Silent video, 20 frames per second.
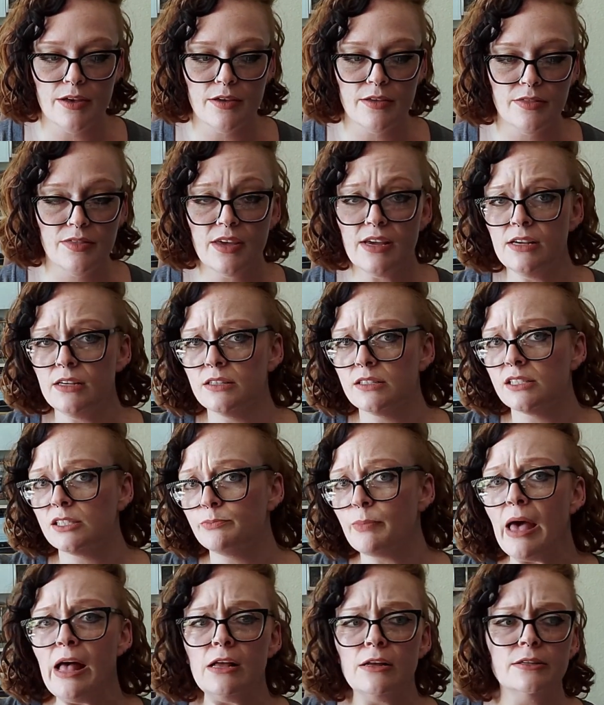these
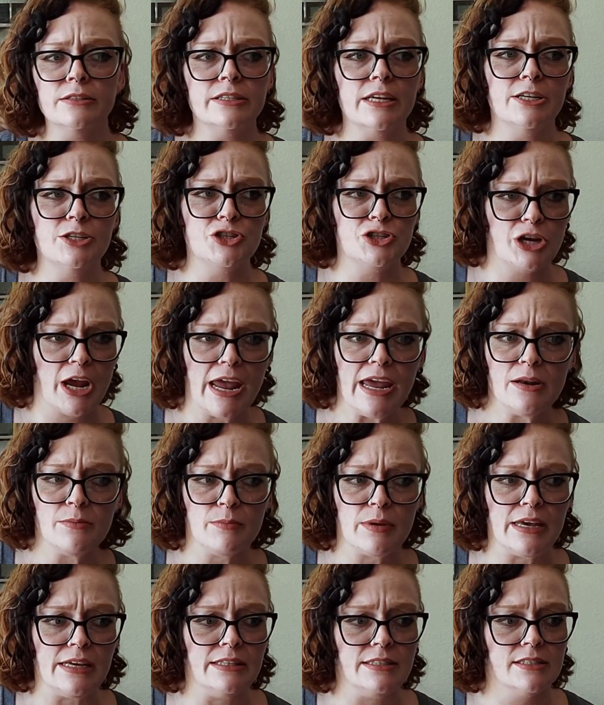spells,
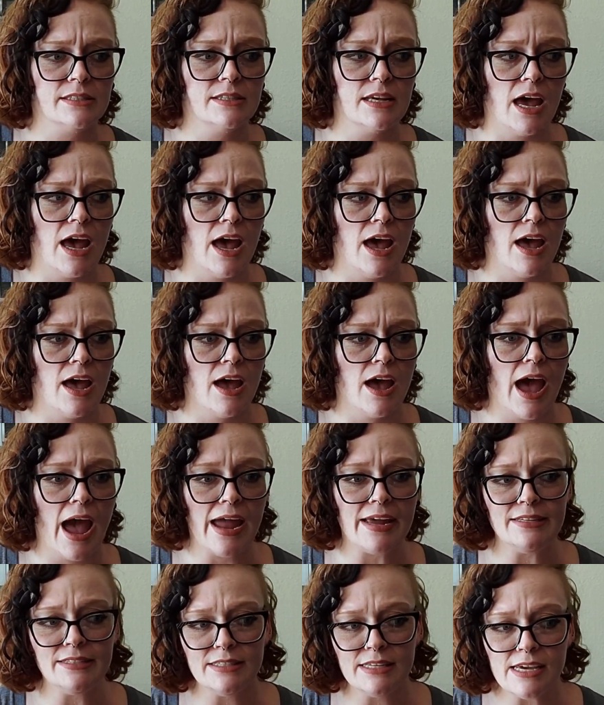enchantments,
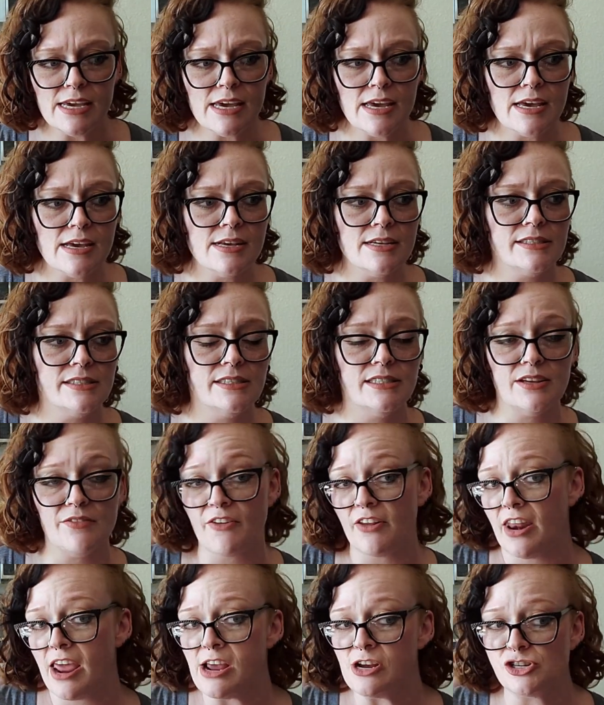ideas,
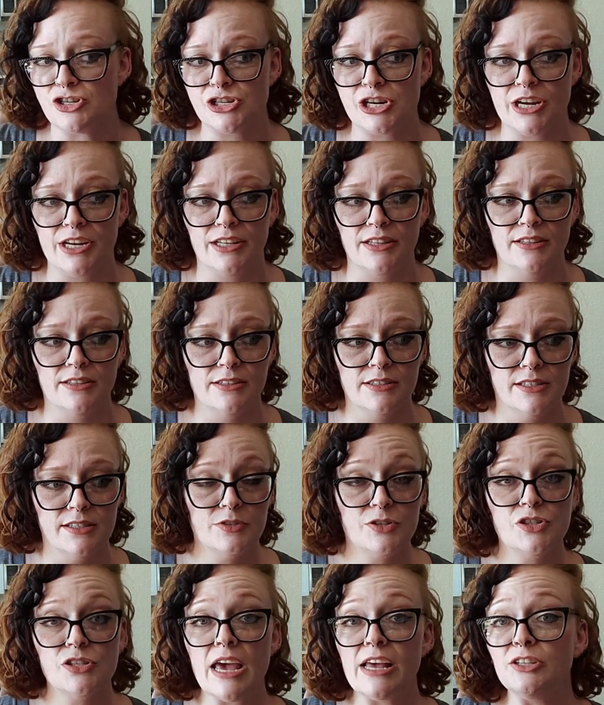
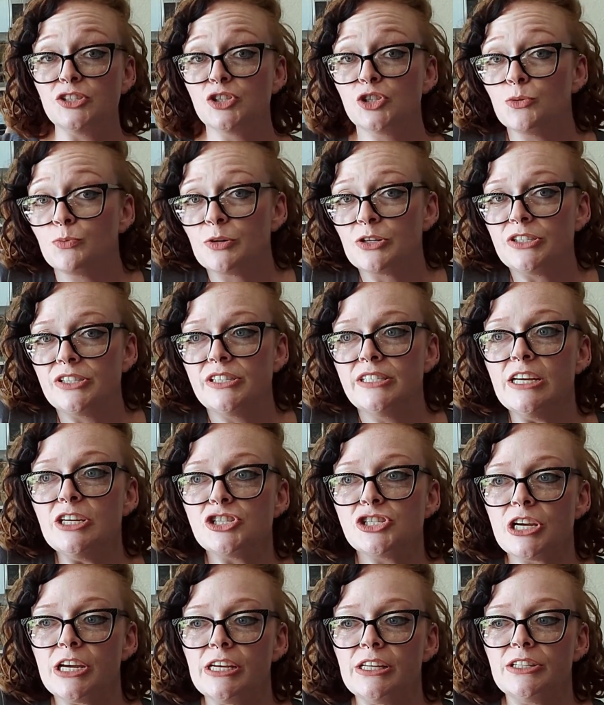divinations, and
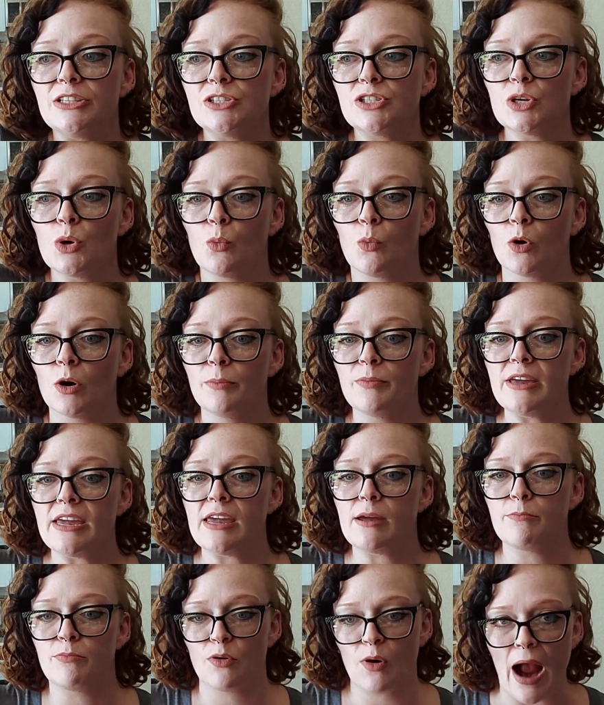superstitions were
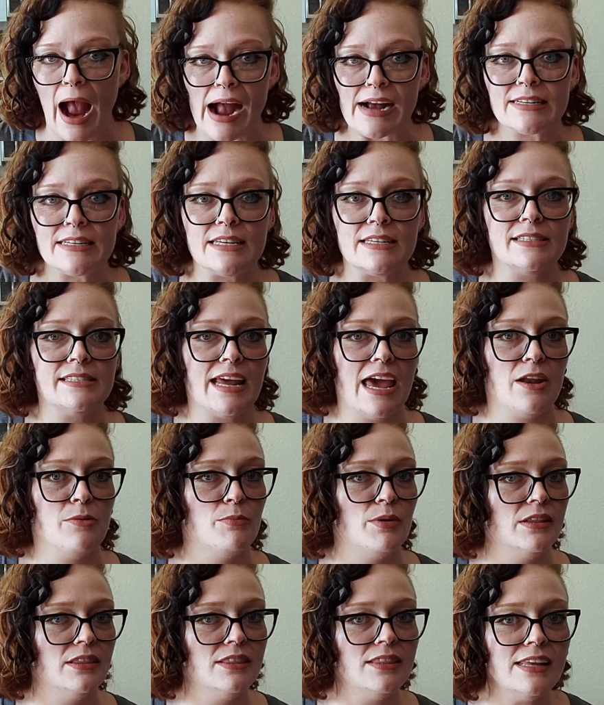being practiced and
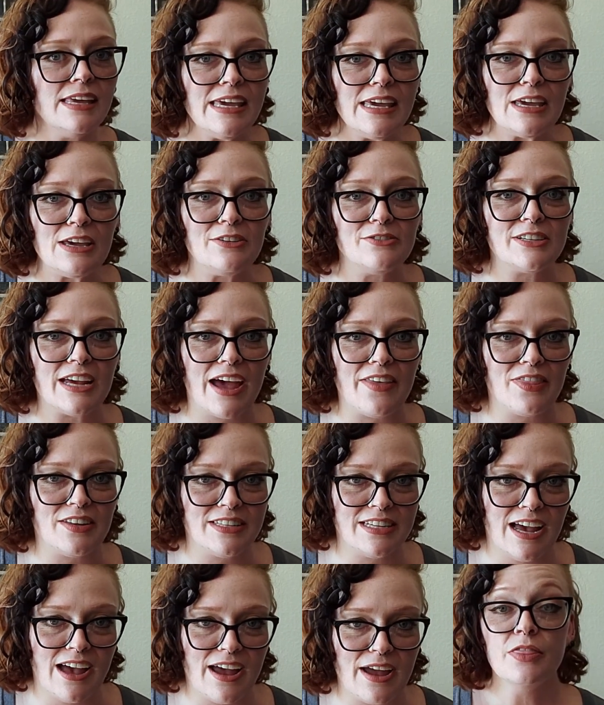believed at the
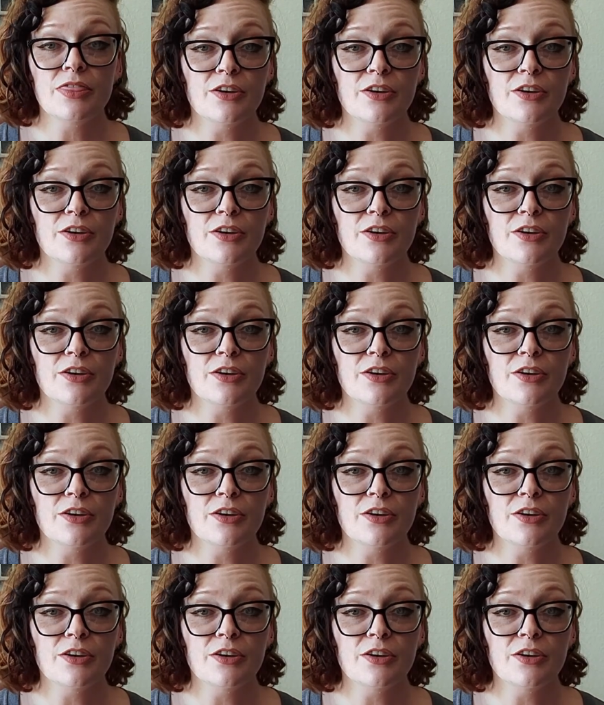time.